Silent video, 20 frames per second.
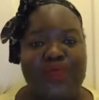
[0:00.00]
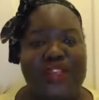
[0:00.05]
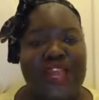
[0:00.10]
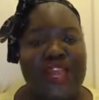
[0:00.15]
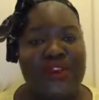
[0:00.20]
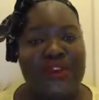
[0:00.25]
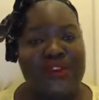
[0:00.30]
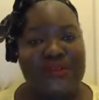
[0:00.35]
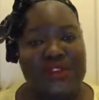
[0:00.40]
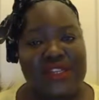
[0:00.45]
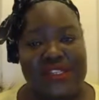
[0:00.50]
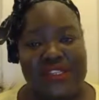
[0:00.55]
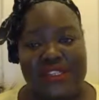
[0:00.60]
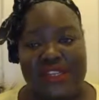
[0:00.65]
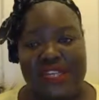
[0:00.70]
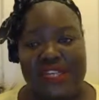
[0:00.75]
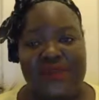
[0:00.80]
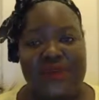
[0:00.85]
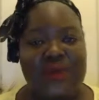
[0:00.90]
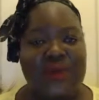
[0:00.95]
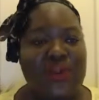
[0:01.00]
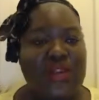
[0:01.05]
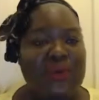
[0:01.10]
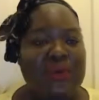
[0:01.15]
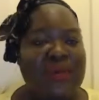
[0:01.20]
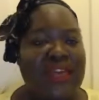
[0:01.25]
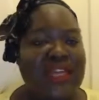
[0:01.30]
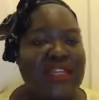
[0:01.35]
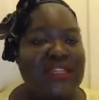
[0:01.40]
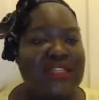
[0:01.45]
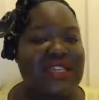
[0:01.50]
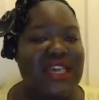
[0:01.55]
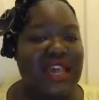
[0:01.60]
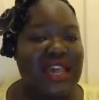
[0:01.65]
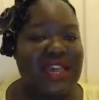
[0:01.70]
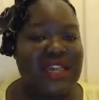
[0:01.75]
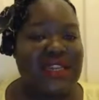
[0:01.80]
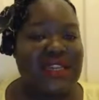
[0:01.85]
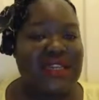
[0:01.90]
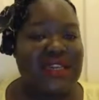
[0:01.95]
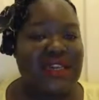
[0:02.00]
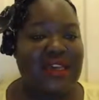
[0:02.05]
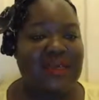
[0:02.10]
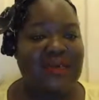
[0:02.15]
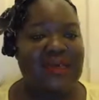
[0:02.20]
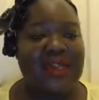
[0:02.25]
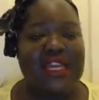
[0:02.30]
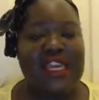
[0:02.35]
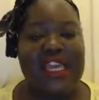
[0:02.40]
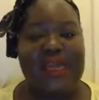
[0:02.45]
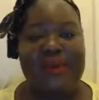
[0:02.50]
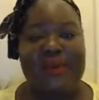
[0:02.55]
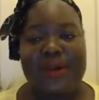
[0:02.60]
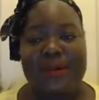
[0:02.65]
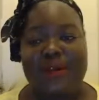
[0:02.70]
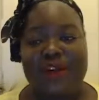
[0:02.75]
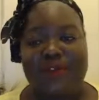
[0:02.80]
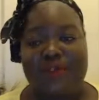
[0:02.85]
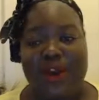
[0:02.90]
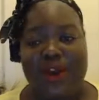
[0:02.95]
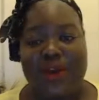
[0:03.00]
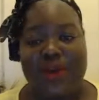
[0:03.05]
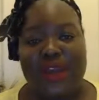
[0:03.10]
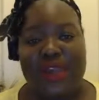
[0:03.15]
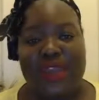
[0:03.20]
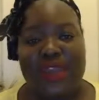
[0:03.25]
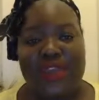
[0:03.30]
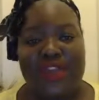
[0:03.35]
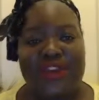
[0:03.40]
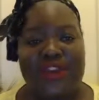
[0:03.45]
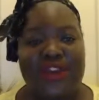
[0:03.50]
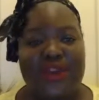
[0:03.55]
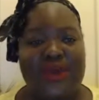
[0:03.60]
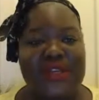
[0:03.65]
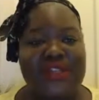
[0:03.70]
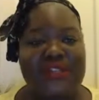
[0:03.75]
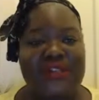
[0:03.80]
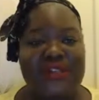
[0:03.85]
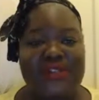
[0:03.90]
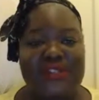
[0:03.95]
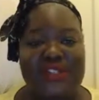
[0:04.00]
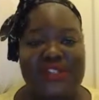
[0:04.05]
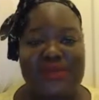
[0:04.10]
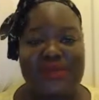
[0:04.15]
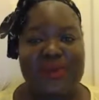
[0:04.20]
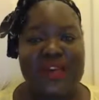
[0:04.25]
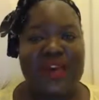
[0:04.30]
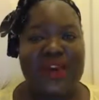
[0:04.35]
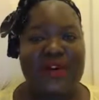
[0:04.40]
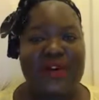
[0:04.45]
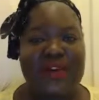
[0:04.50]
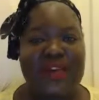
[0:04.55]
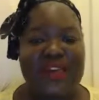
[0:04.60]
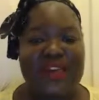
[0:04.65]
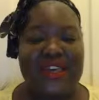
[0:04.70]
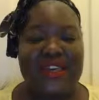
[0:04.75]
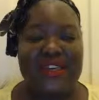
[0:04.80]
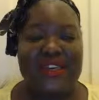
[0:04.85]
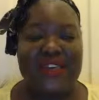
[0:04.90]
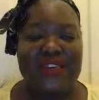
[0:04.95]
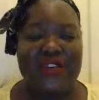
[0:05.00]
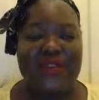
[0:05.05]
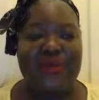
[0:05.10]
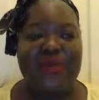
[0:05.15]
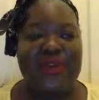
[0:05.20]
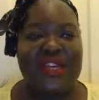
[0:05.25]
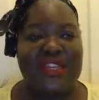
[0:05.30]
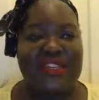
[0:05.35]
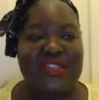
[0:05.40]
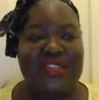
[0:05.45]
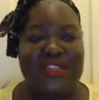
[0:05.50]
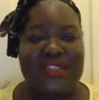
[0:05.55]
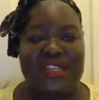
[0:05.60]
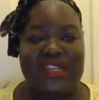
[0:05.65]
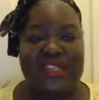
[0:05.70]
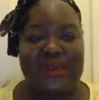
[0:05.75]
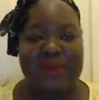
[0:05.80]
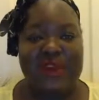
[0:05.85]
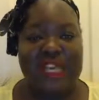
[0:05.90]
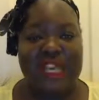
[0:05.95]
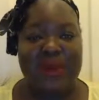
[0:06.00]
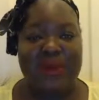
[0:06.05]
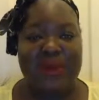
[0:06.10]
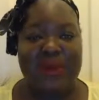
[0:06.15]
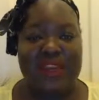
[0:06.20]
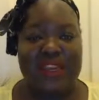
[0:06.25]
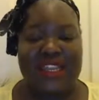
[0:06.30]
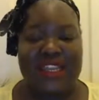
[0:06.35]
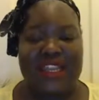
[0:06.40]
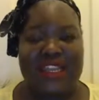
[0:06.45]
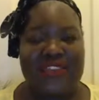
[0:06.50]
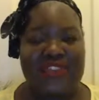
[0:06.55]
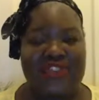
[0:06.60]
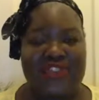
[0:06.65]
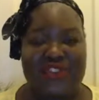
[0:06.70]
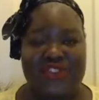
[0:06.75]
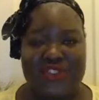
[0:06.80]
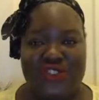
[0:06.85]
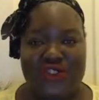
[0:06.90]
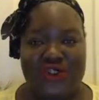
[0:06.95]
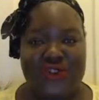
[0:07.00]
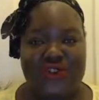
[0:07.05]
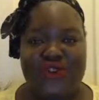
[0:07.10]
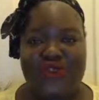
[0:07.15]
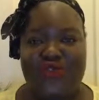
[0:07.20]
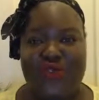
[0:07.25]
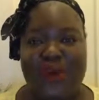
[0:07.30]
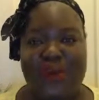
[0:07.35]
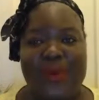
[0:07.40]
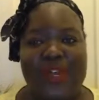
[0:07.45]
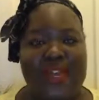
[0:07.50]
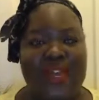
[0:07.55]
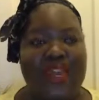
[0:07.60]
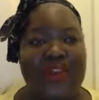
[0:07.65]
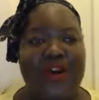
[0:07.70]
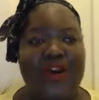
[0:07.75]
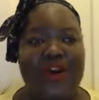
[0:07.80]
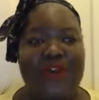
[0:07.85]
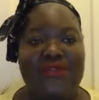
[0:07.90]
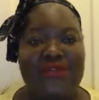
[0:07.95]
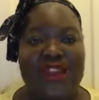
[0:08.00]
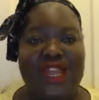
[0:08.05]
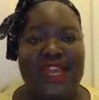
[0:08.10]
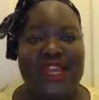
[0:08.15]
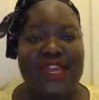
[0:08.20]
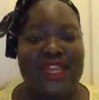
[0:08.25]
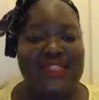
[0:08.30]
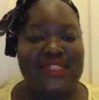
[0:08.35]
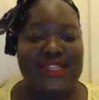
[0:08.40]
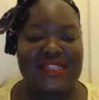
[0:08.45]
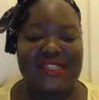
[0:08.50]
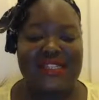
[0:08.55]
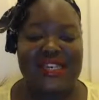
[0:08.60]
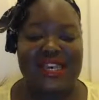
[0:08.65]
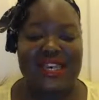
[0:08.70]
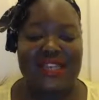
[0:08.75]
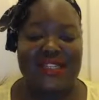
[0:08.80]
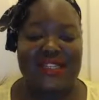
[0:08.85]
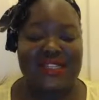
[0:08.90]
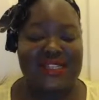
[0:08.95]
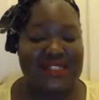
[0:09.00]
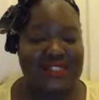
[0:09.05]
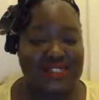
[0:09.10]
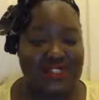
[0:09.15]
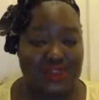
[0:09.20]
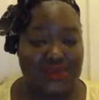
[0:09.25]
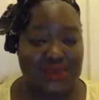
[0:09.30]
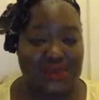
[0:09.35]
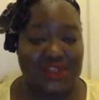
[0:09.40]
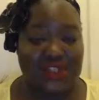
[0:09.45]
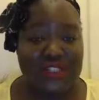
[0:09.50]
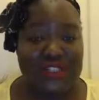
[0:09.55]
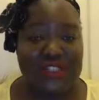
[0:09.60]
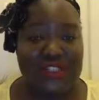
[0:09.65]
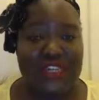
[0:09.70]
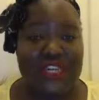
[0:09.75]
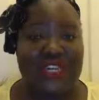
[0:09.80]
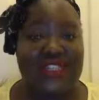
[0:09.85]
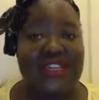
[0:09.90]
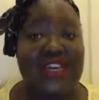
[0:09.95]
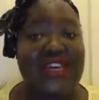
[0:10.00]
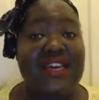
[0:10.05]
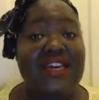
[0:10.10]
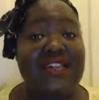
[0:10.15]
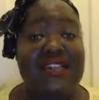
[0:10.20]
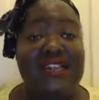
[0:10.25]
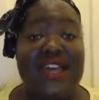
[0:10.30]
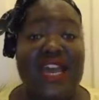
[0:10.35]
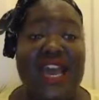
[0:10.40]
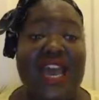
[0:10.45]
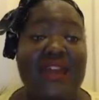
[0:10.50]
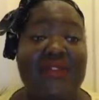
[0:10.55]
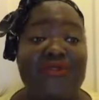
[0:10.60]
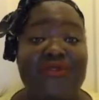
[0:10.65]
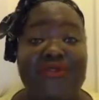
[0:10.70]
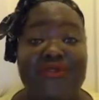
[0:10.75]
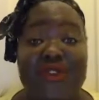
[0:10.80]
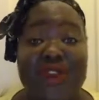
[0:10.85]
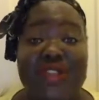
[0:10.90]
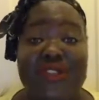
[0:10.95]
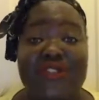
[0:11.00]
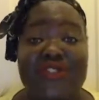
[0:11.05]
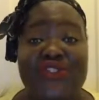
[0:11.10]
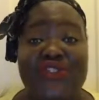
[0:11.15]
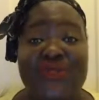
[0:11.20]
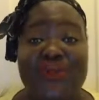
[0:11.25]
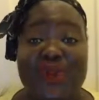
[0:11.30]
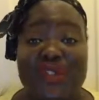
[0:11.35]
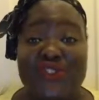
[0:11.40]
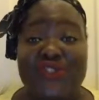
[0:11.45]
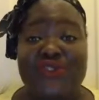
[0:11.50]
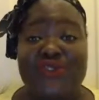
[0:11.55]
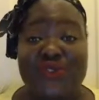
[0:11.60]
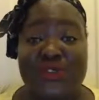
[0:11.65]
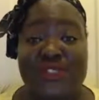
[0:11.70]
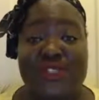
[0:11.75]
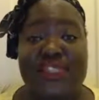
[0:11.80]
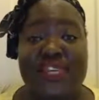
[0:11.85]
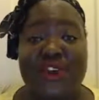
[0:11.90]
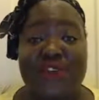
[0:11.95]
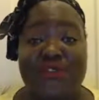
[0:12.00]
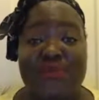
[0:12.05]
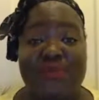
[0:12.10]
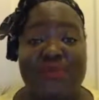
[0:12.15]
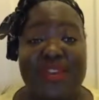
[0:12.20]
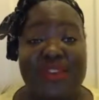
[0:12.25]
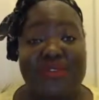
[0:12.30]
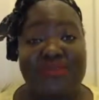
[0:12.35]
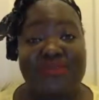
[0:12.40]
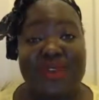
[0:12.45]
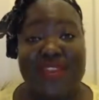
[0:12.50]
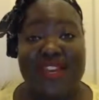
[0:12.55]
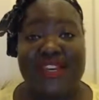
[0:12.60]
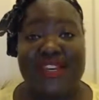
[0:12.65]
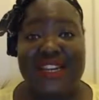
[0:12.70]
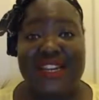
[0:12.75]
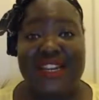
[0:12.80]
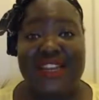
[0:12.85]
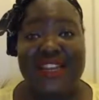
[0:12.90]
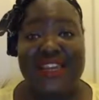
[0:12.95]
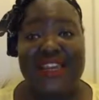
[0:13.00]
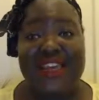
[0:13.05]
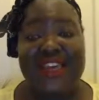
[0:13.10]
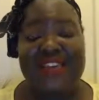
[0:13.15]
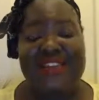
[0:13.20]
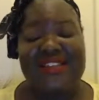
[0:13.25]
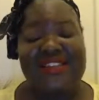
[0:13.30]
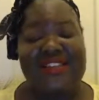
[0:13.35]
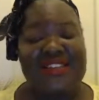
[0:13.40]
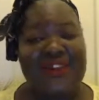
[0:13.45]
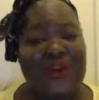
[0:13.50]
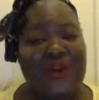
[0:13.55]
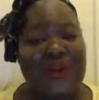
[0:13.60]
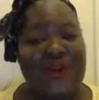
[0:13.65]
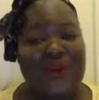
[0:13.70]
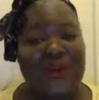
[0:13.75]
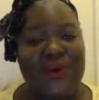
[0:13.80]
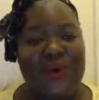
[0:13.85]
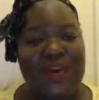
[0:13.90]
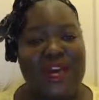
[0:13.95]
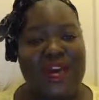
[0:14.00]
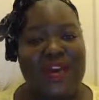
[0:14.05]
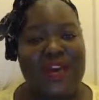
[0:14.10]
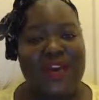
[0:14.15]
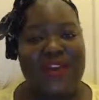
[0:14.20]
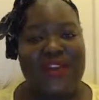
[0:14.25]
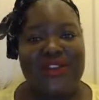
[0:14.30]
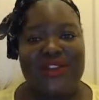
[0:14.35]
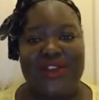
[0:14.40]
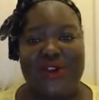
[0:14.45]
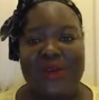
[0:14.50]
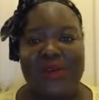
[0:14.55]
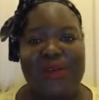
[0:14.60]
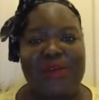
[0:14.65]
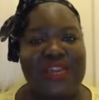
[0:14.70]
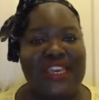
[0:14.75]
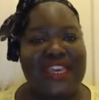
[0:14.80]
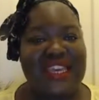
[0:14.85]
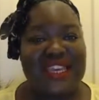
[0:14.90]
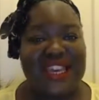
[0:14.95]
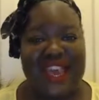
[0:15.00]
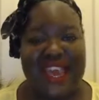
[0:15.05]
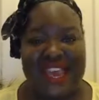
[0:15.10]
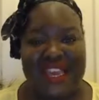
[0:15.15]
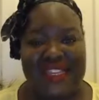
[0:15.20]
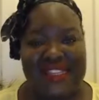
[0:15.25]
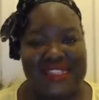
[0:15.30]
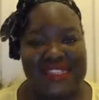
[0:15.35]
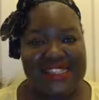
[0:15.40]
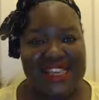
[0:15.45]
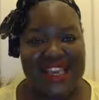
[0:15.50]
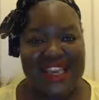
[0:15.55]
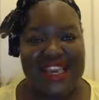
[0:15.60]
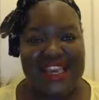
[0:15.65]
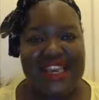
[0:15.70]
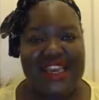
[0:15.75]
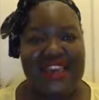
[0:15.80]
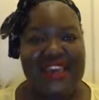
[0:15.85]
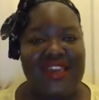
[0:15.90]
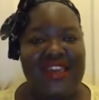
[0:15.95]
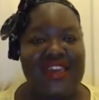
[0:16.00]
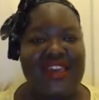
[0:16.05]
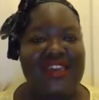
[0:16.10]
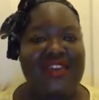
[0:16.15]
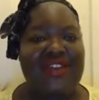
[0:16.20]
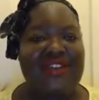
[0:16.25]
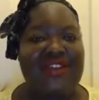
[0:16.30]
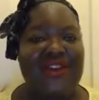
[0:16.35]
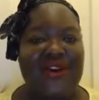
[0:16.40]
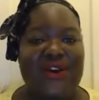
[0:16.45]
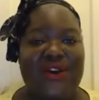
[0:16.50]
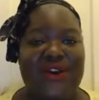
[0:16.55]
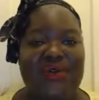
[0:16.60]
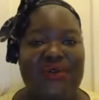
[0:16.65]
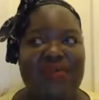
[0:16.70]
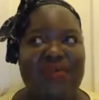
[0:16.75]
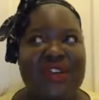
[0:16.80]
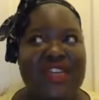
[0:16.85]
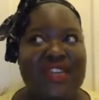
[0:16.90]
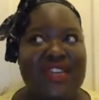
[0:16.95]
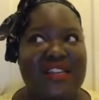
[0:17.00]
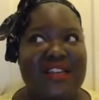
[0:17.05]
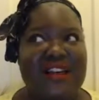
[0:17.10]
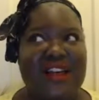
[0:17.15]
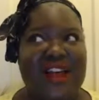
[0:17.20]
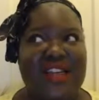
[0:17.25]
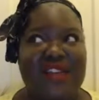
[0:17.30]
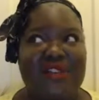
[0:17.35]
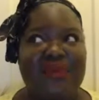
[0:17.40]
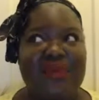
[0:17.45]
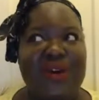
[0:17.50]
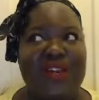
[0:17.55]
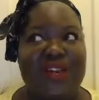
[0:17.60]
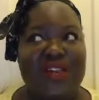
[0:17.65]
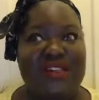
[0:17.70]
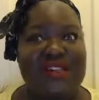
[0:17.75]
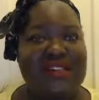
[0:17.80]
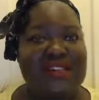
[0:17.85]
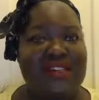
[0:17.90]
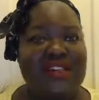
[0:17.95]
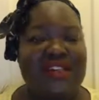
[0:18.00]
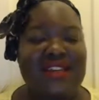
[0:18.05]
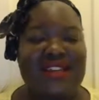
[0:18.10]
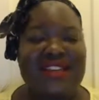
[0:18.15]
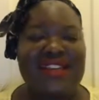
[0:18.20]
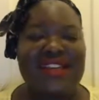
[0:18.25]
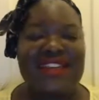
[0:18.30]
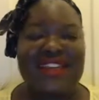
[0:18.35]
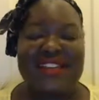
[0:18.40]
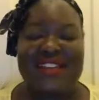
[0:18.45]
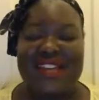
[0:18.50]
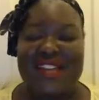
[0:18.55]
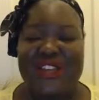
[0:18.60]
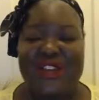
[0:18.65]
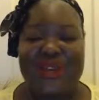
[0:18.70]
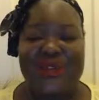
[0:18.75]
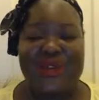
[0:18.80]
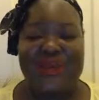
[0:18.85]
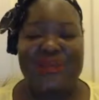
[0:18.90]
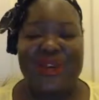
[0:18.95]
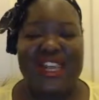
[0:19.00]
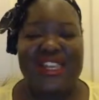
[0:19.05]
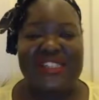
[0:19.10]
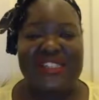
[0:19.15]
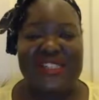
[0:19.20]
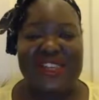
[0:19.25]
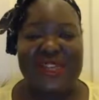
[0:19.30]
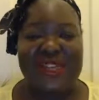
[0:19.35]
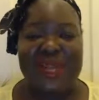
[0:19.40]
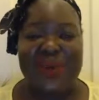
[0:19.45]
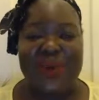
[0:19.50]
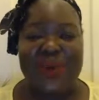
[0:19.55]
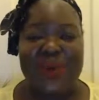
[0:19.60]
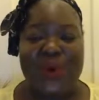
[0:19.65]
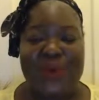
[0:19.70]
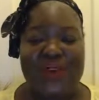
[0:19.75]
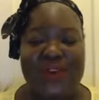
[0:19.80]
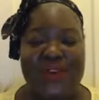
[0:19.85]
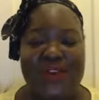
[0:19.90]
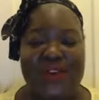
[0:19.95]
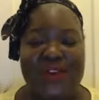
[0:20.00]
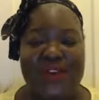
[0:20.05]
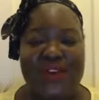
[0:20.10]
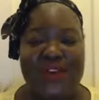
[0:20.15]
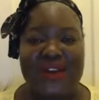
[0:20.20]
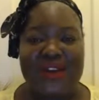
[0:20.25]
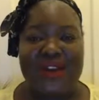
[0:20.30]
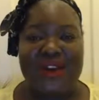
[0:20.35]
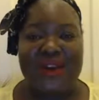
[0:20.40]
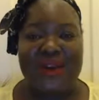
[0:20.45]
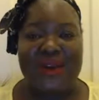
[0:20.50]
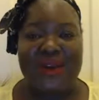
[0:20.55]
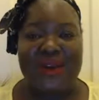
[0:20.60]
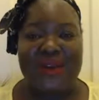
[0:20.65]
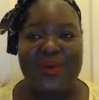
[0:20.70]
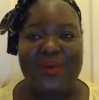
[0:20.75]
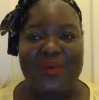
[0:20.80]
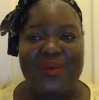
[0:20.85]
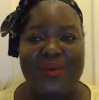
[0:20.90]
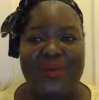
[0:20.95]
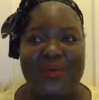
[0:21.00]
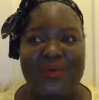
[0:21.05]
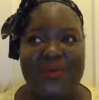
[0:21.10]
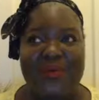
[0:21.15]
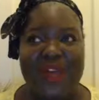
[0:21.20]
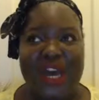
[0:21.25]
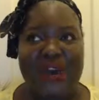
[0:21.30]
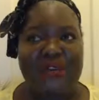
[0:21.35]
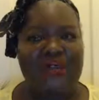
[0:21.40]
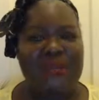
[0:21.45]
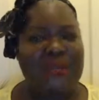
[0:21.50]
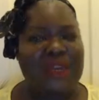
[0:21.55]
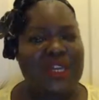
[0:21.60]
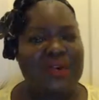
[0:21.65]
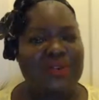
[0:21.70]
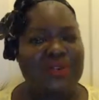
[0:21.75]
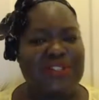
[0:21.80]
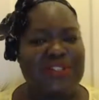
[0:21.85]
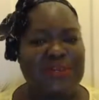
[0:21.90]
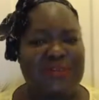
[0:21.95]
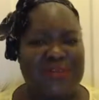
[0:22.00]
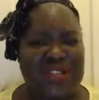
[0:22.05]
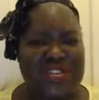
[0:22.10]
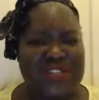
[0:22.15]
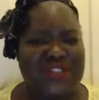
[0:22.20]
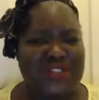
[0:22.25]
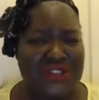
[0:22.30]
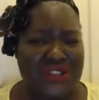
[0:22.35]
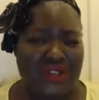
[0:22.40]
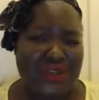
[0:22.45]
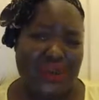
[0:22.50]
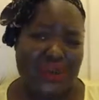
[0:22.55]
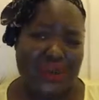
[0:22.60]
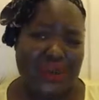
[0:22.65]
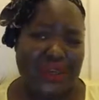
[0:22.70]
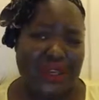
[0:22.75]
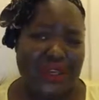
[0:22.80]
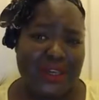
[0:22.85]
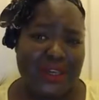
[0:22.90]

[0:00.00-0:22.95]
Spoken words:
And obviously, if you want to maintain them, keep them growing, it's not just about, meeting these people and then, dropping it off. Like, as I said, as the scripture says, to have friends, you must yourself be friendly. So, be an asset, be the kind of person that you would basically want other people to be to you.